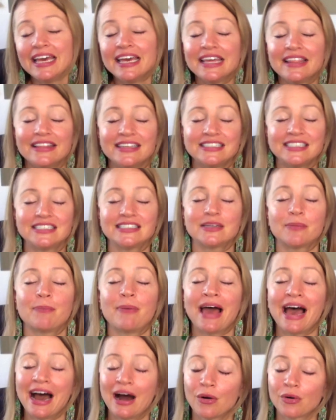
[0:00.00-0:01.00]
This is a
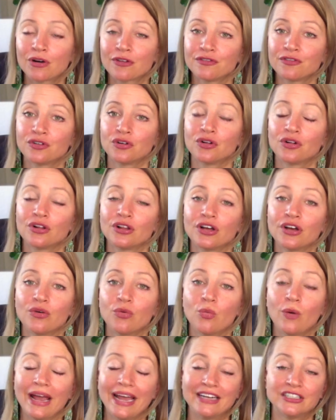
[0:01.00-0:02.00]
powerful
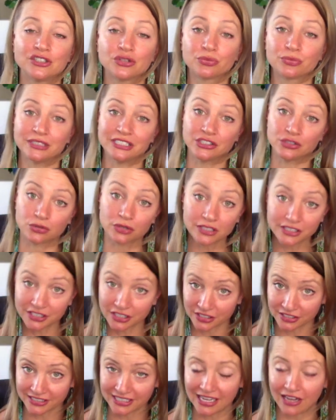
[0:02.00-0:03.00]
way to resource
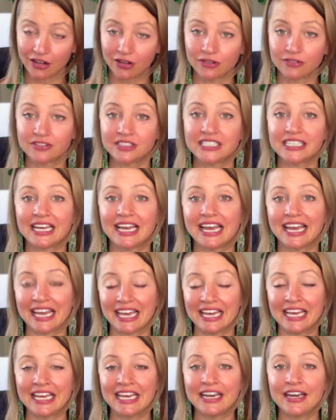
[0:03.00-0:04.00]
ourselves
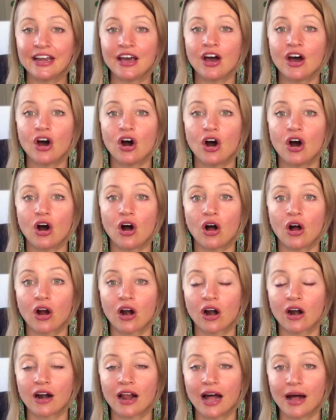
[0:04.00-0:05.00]
in
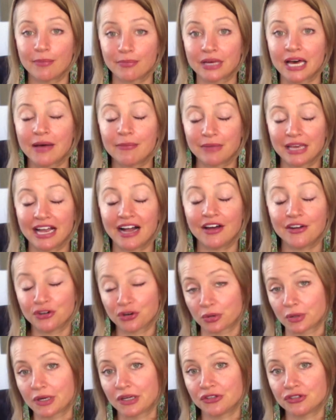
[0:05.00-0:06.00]
our upcoming
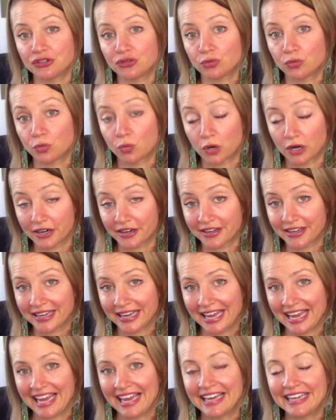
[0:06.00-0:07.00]
underworld work
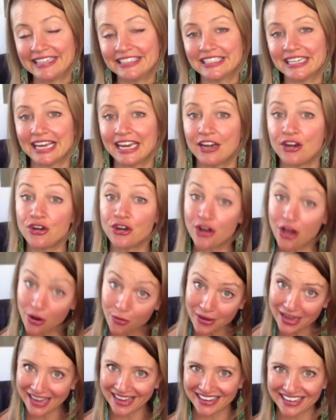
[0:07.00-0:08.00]
and in
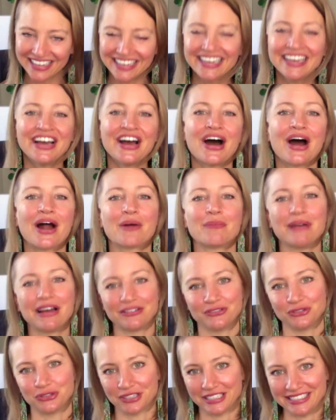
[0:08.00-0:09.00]
knowing our
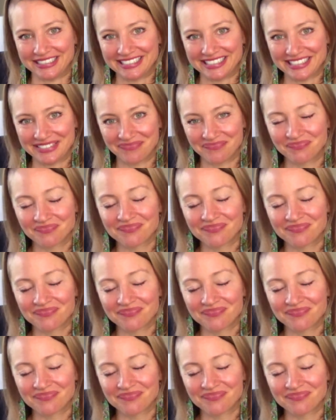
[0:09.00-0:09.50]
boundaries.